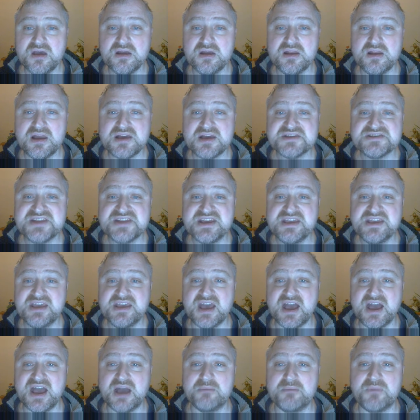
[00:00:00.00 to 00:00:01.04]
Lastly,
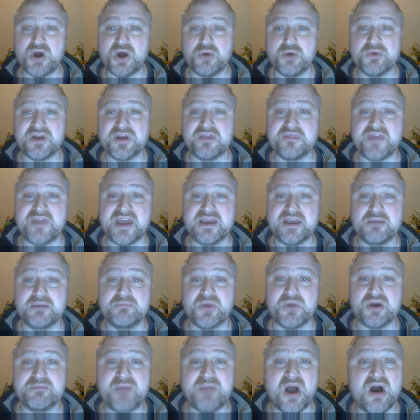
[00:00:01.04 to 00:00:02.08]
I want to thank
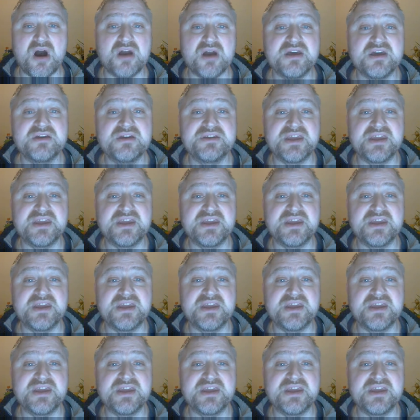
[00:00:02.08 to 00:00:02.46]
my partner,